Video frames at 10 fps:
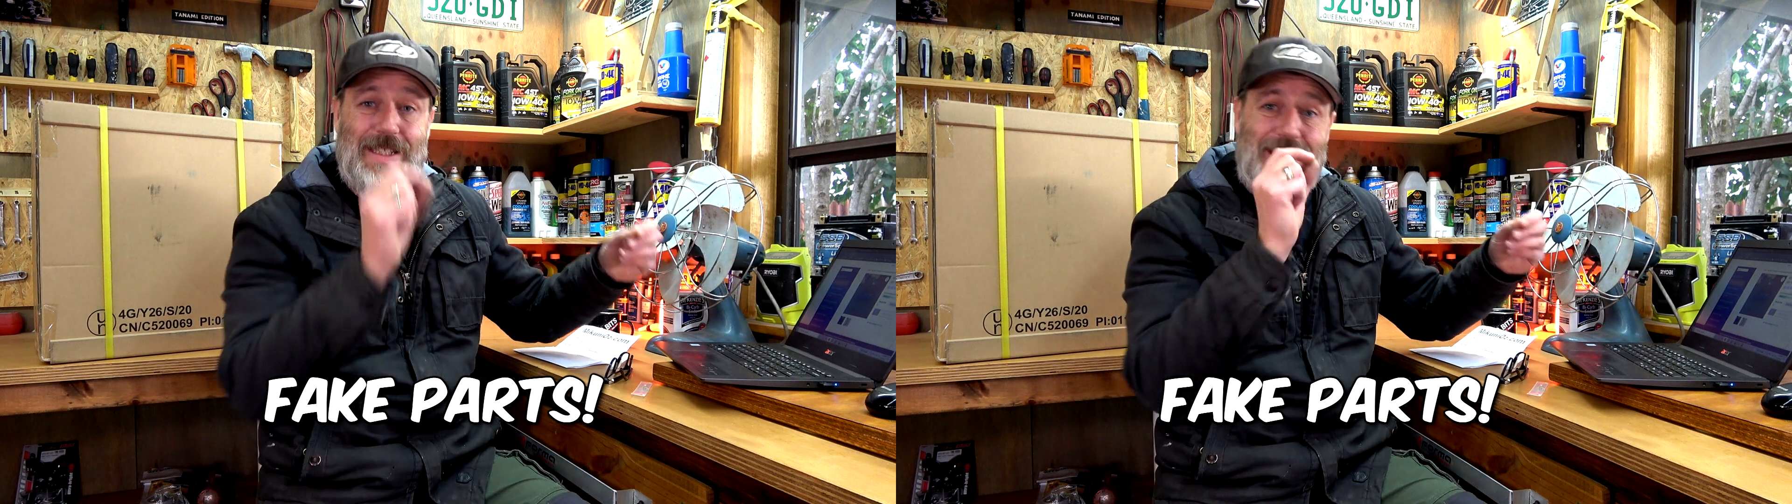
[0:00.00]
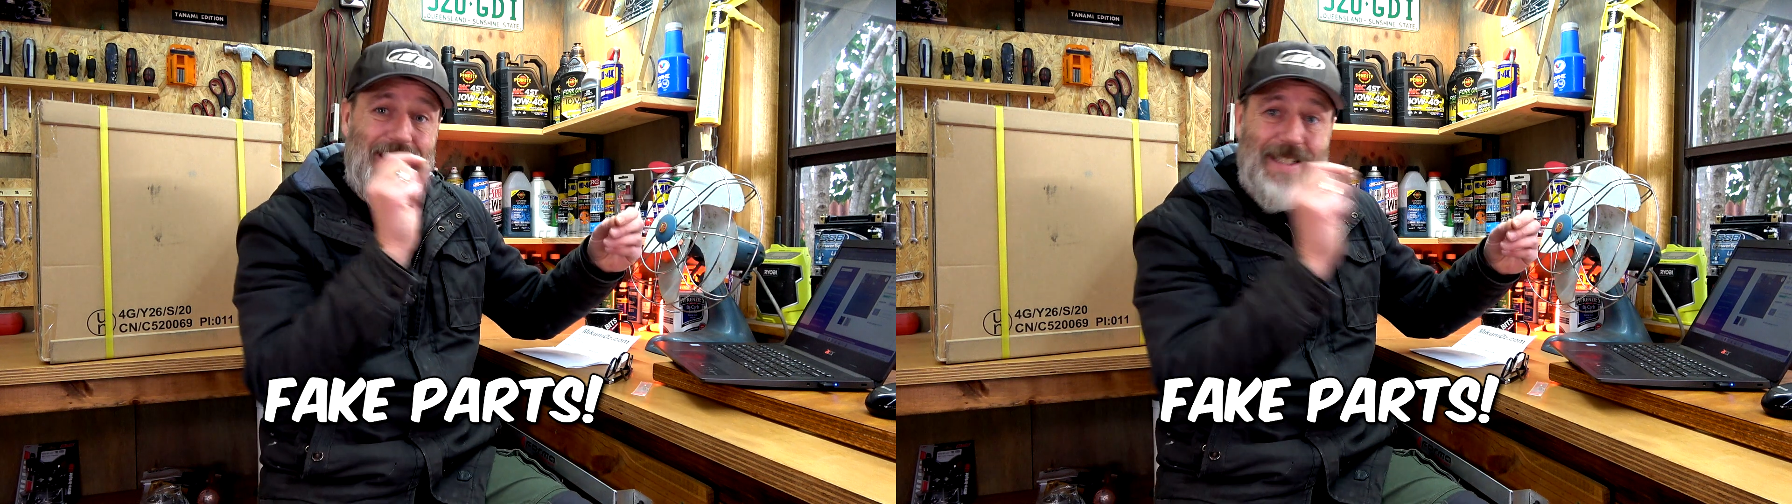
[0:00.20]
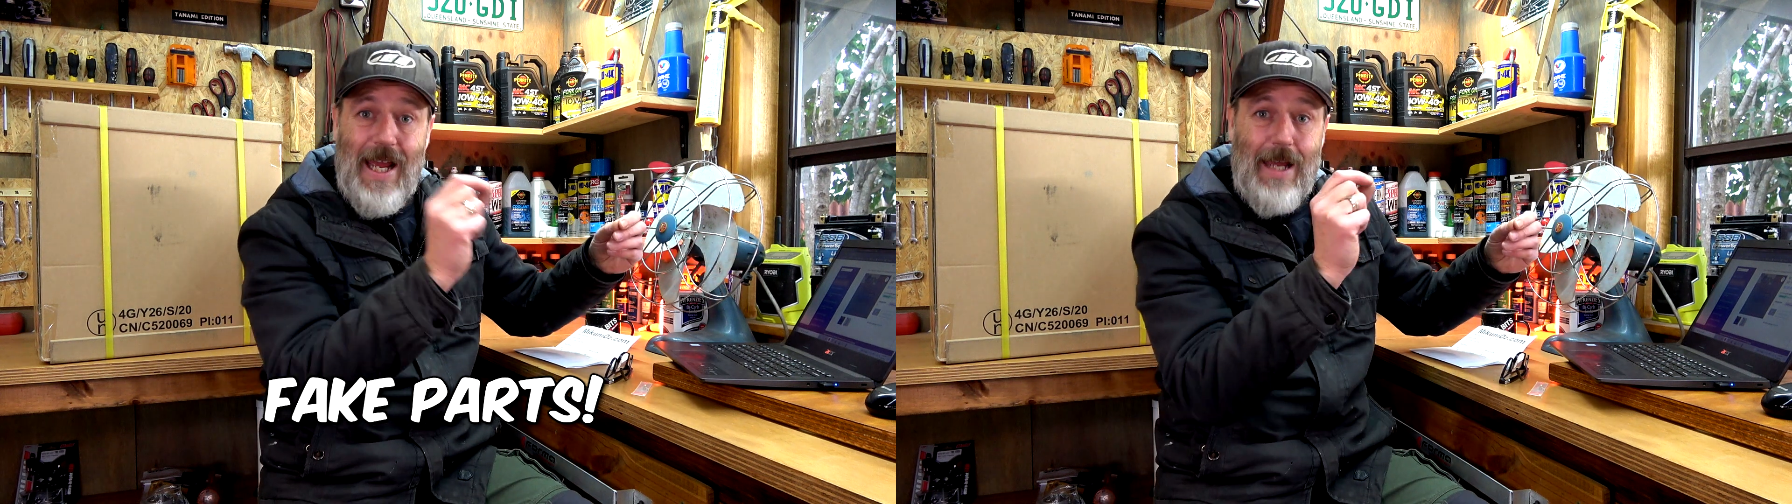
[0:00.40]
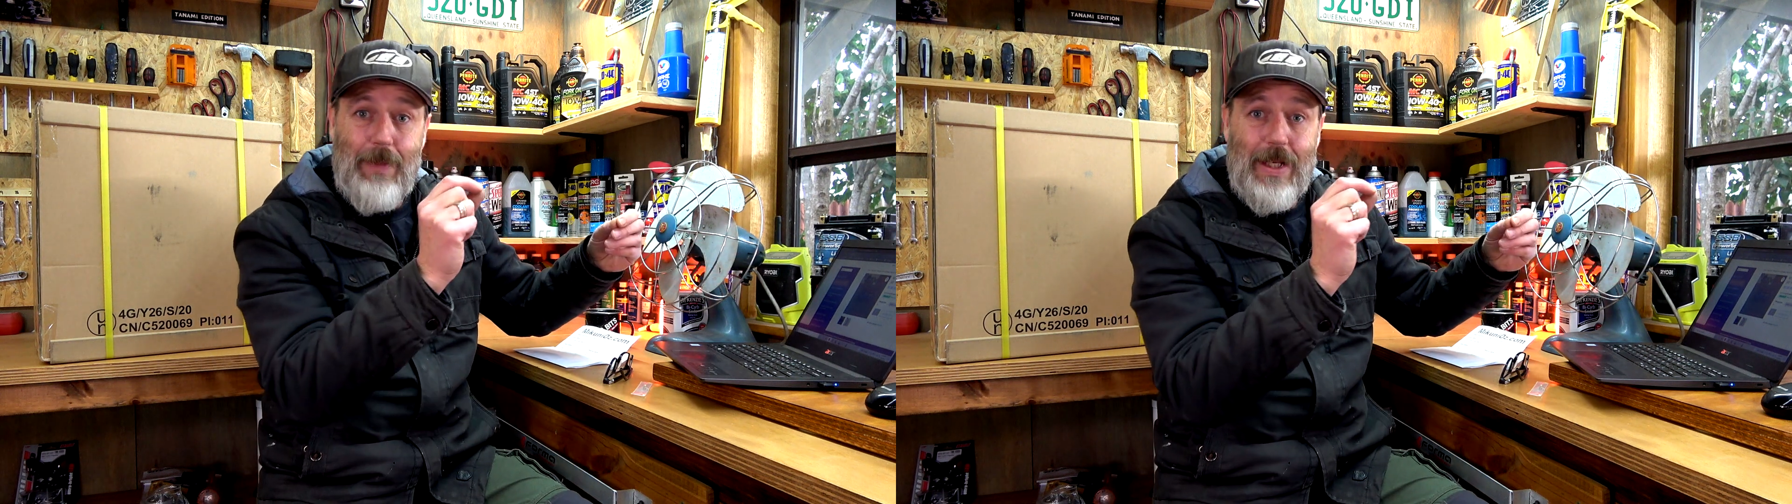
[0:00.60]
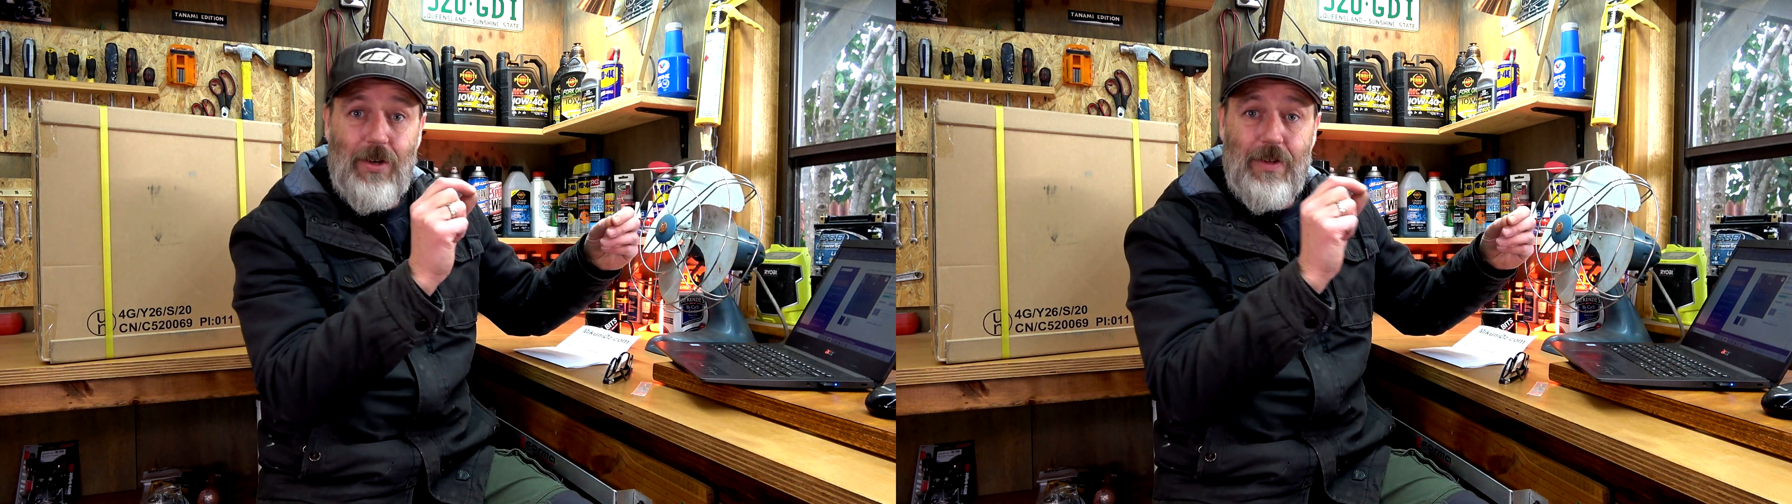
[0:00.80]

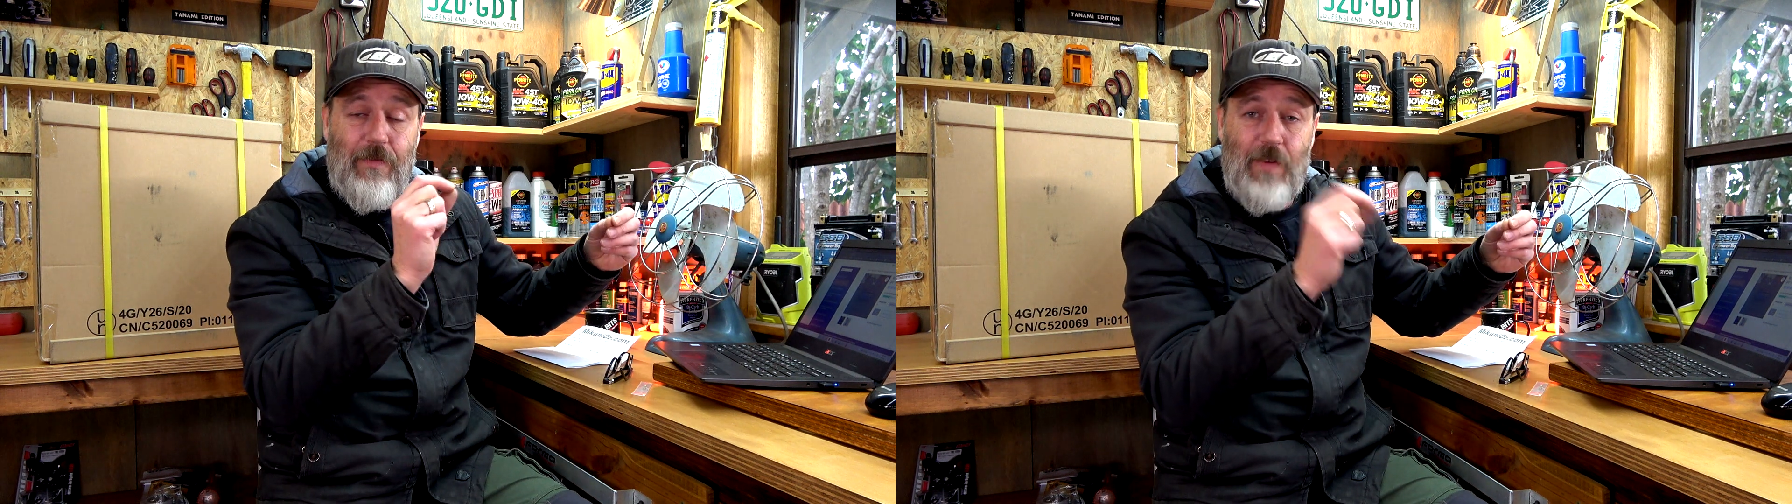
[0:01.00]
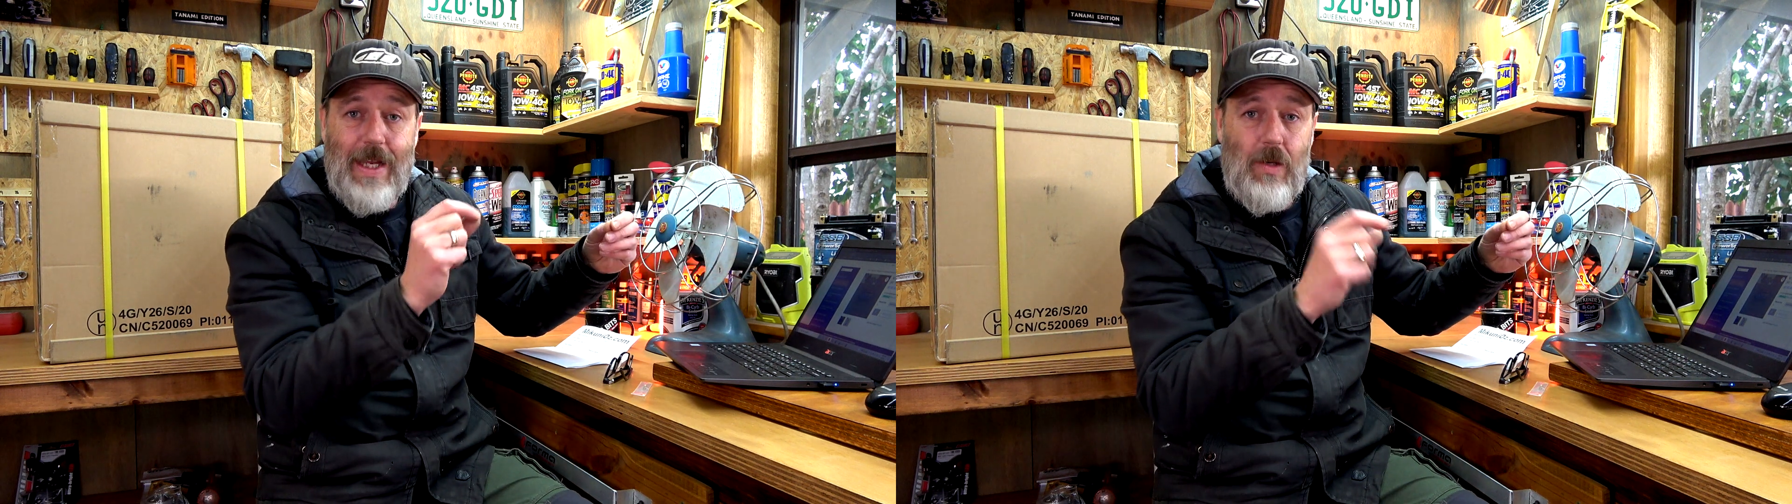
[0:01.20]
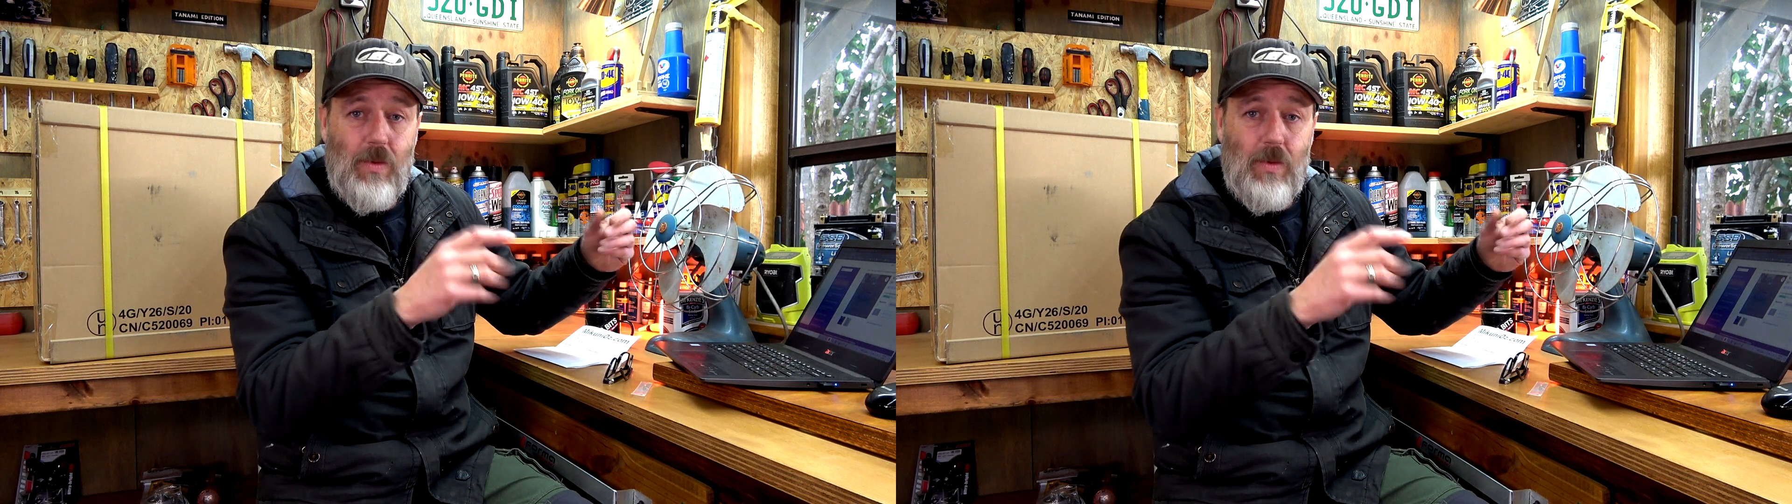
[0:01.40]
stamping on the fake